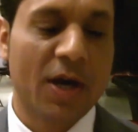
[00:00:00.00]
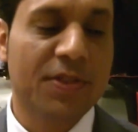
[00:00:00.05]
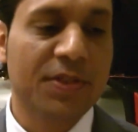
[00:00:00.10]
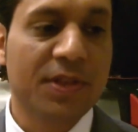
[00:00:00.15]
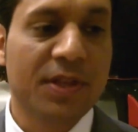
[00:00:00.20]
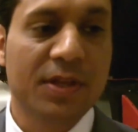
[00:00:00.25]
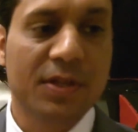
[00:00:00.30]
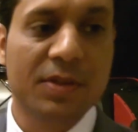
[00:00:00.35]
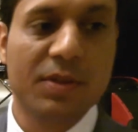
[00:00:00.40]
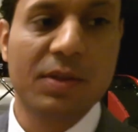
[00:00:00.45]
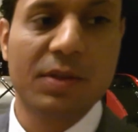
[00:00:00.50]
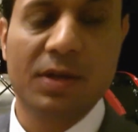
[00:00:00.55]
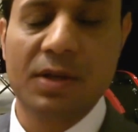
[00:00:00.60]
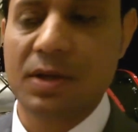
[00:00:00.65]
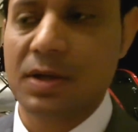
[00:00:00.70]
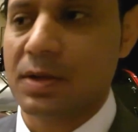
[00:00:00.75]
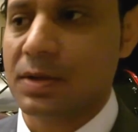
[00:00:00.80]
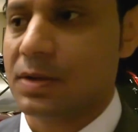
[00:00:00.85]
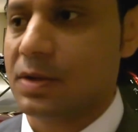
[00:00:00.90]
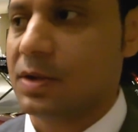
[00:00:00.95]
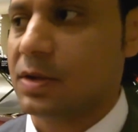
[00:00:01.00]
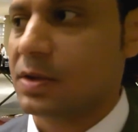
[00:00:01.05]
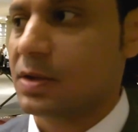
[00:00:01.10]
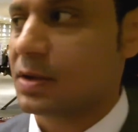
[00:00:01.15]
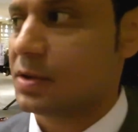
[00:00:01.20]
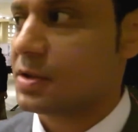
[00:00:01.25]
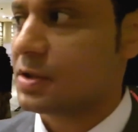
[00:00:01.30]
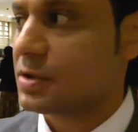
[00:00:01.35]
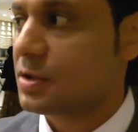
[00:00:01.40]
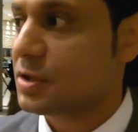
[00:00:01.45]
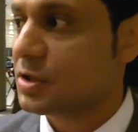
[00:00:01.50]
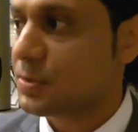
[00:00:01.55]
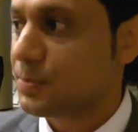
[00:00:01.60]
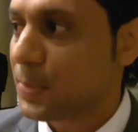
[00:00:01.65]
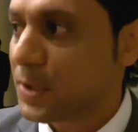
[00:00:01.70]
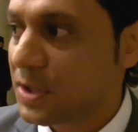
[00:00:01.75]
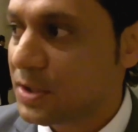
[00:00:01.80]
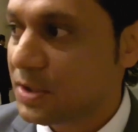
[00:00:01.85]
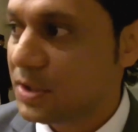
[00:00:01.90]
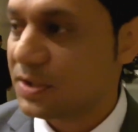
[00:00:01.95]
I think the
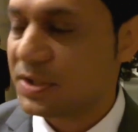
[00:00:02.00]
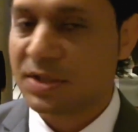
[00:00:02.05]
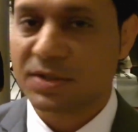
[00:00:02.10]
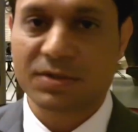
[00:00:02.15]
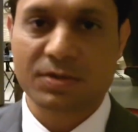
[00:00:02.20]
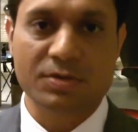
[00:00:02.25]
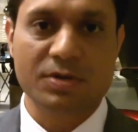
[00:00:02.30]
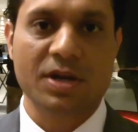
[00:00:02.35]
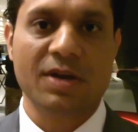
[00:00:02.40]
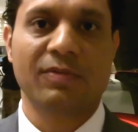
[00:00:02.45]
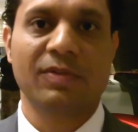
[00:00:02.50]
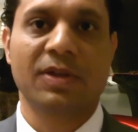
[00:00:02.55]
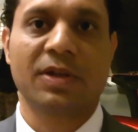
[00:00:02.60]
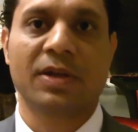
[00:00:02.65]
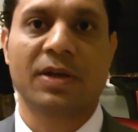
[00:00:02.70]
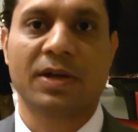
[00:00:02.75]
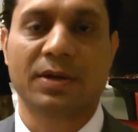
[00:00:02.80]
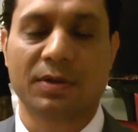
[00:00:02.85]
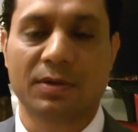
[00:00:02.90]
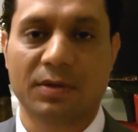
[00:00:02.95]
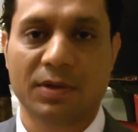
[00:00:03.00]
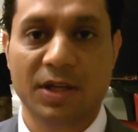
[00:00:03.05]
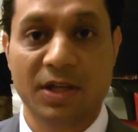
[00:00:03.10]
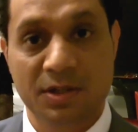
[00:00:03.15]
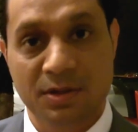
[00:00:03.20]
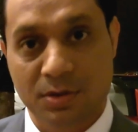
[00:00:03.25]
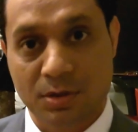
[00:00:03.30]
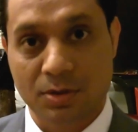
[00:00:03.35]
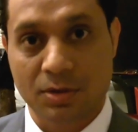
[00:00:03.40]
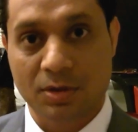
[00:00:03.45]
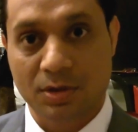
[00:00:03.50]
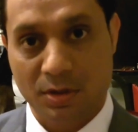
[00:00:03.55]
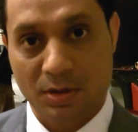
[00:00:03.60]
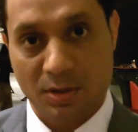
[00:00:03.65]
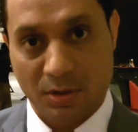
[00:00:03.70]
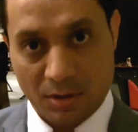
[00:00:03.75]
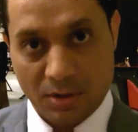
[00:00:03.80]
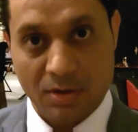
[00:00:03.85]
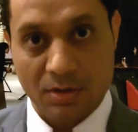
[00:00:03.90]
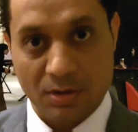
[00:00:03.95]
speed that things are traveling at in
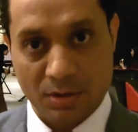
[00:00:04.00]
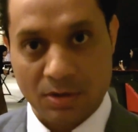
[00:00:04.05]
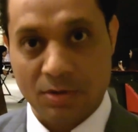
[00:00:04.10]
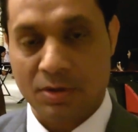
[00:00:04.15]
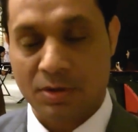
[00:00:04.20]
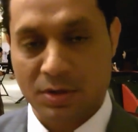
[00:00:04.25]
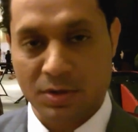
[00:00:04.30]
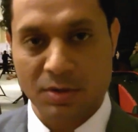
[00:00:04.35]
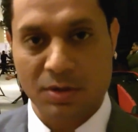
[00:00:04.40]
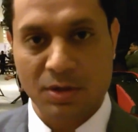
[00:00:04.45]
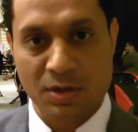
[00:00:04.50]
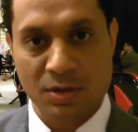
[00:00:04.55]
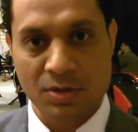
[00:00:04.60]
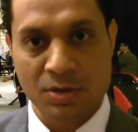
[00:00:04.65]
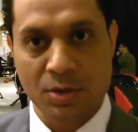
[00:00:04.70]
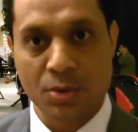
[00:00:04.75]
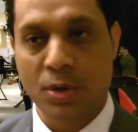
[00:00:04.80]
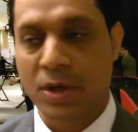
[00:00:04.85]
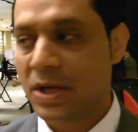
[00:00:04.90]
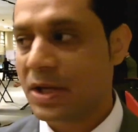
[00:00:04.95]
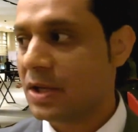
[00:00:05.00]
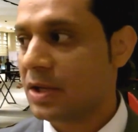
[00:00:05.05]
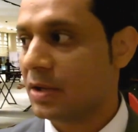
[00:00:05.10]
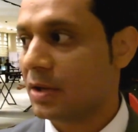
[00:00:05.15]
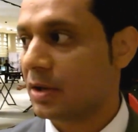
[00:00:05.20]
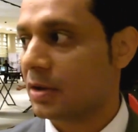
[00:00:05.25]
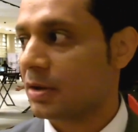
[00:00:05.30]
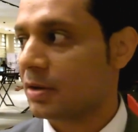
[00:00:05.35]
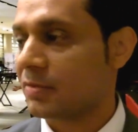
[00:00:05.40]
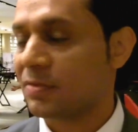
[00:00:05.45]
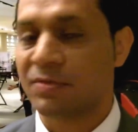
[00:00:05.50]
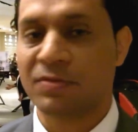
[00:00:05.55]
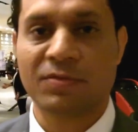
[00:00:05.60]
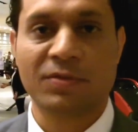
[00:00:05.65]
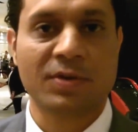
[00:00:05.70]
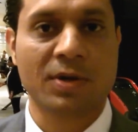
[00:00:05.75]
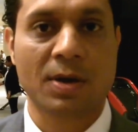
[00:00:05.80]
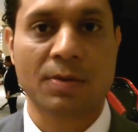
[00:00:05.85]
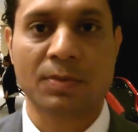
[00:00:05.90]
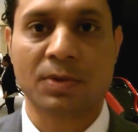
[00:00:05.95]
UAE are
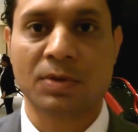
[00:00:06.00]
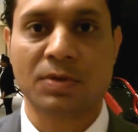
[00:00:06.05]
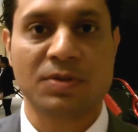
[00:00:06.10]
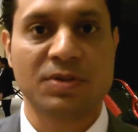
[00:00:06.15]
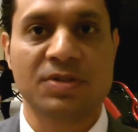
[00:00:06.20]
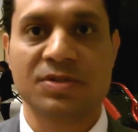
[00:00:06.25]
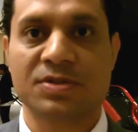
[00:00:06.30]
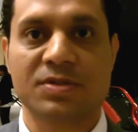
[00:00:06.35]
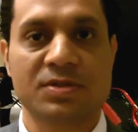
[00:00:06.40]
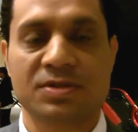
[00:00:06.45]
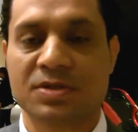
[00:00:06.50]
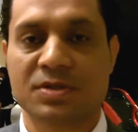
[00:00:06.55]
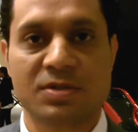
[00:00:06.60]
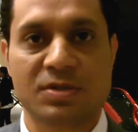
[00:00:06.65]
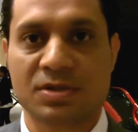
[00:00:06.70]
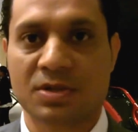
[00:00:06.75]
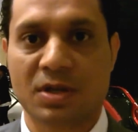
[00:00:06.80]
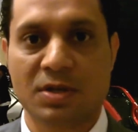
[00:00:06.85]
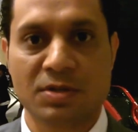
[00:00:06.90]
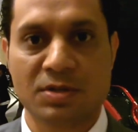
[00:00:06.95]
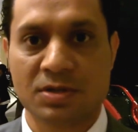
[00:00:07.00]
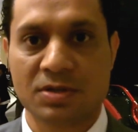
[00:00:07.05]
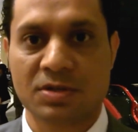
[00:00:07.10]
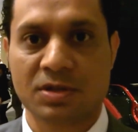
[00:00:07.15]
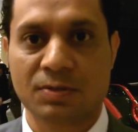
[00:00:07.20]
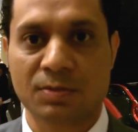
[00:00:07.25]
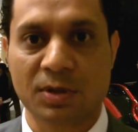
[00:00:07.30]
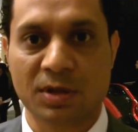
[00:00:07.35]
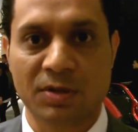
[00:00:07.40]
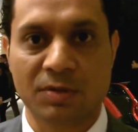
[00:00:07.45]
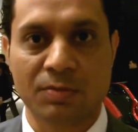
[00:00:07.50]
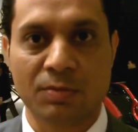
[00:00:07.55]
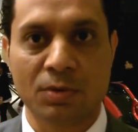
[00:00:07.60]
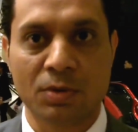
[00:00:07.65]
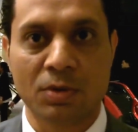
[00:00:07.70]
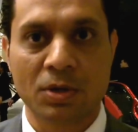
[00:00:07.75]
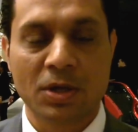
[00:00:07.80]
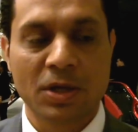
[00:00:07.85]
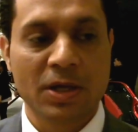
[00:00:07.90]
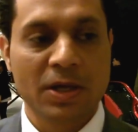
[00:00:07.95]
phenomenal. It's just
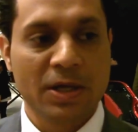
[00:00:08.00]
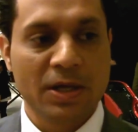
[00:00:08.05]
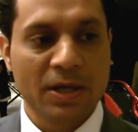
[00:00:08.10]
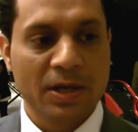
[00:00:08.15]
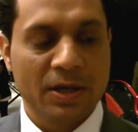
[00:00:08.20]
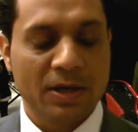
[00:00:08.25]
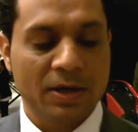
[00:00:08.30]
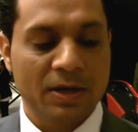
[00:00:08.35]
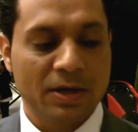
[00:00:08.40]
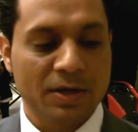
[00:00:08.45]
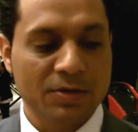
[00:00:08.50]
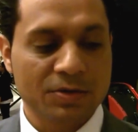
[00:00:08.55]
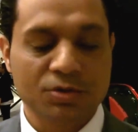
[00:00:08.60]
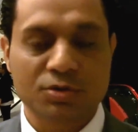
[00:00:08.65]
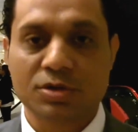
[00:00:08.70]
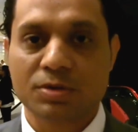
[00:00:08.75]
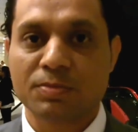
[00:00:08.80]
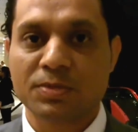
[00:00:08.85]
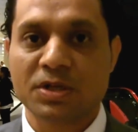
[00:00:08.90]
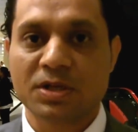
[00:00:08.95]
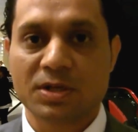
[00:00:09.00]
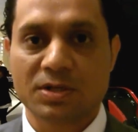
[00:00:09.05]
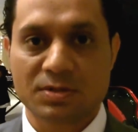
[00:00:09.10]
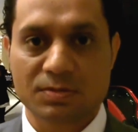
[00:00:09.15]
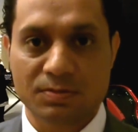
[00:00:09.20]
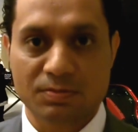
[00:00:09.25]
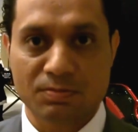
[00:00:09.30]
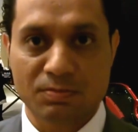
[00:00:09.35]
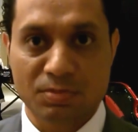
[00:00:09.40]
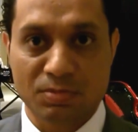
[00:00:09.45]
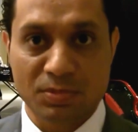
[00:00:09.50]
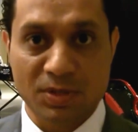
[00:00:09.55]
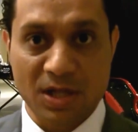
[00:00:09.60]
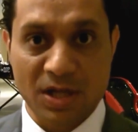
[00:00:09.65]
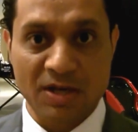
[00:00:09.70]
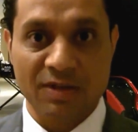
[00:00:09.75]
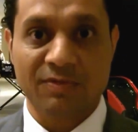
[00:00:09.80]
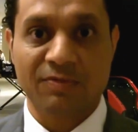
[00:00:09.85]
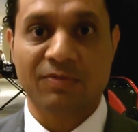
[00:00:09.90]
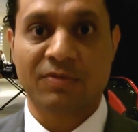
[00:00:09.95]
unbelievable. Social media is
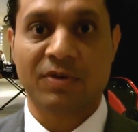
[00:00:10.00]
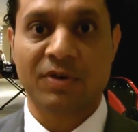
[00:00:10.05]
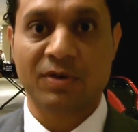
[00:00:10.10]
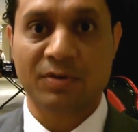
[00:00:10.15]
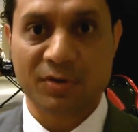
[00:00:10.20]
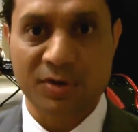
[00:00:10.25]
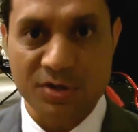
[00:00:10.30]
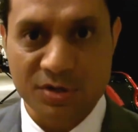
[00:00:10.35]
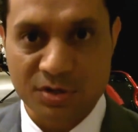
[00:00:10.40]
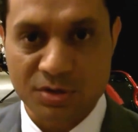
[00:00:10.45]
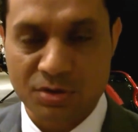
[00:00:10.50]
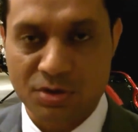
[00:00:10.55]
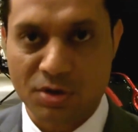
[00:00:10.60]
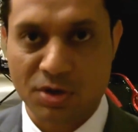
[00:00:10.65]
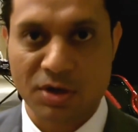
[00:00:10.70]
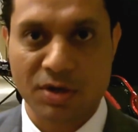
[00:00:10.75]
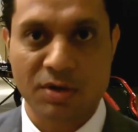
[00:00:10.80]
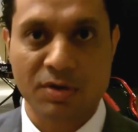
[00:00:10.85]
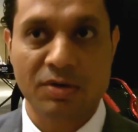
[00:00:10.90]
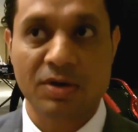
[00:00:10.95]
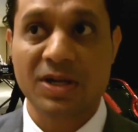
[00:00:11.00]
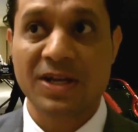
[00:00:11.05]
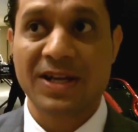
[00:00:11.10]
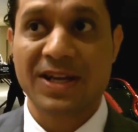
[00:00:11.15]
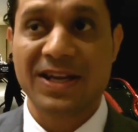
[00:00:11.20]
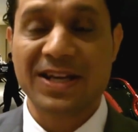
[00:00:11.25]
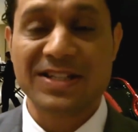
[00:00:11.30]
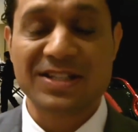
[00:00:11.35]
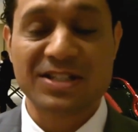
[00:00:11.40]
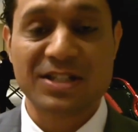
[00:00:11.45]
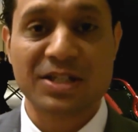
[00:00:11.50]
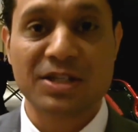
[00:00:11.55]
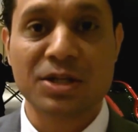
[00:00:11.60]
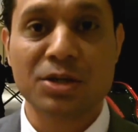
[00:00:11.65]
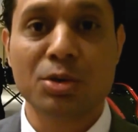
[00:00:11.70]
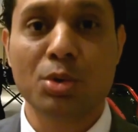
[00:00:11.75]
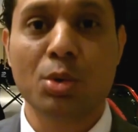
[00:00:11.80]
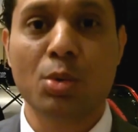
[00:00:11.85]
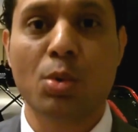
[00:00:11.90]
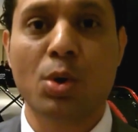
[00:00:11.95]
getting very, very strong here. It's
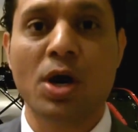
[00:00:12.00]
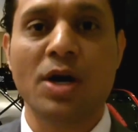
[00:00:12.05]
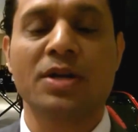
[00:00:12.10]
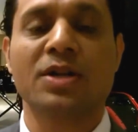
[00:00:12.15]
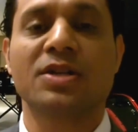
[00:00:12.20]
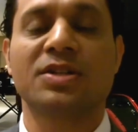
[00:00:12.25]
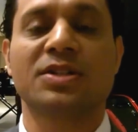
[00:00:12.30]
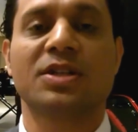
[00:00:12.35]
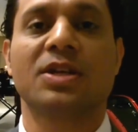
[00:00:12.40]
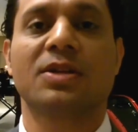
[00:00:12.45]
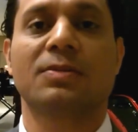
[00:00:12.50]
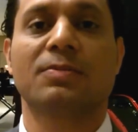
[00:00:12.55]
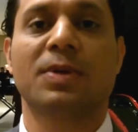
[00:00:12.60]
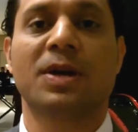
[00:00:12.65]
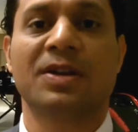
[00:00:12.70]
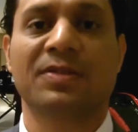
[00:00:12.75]
new. Why not take